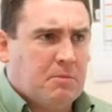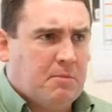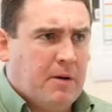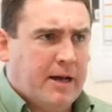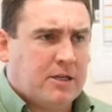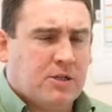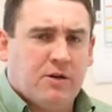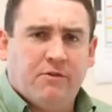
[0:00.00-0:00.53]

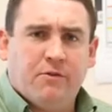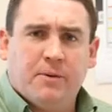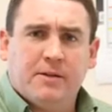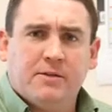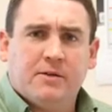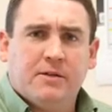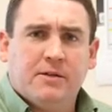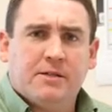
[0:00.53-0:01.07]
make sure
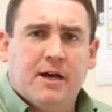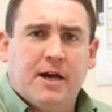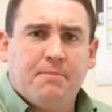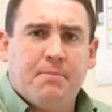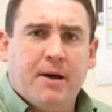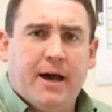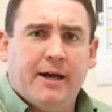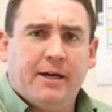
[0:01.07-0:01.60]
everyone's on the
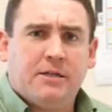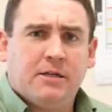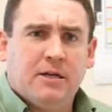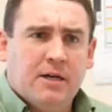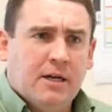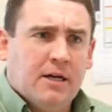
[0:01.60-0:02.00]
same page.